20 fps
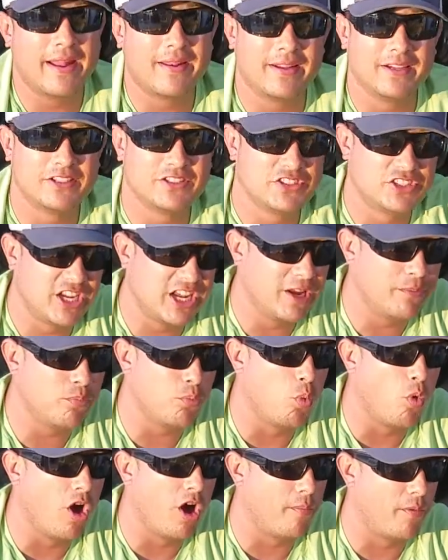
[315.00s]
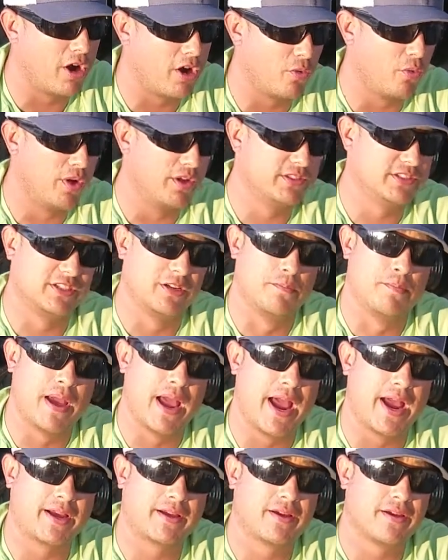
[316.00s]
these cheap Walmart ones in the
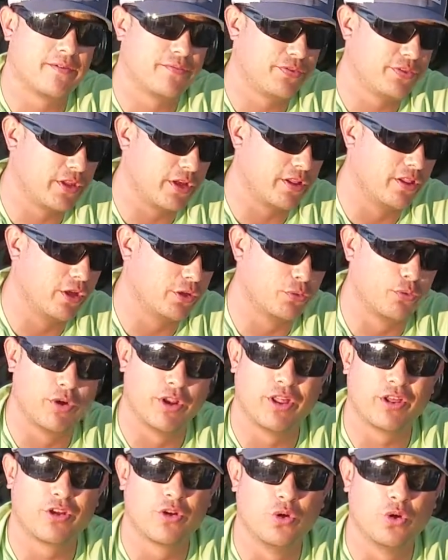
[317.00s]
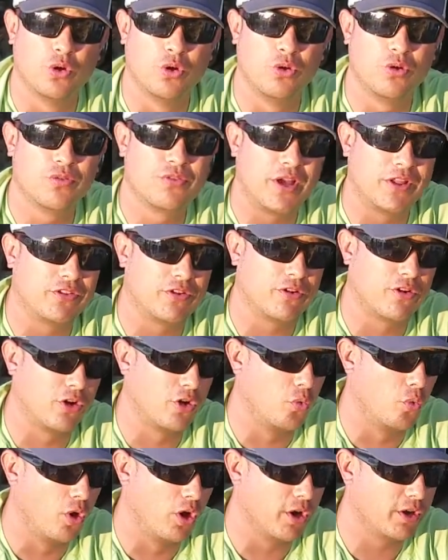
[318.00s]
back. They looked really cool, thought they were gonna
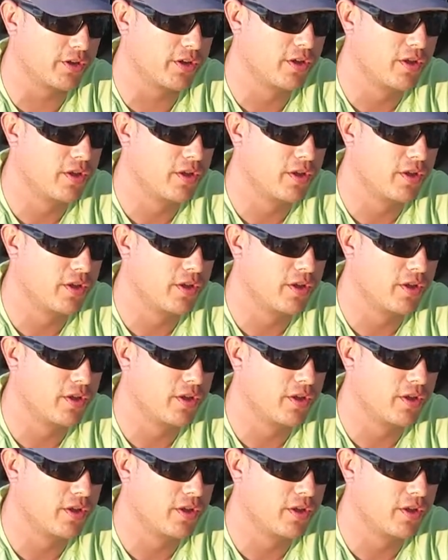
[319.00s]
work.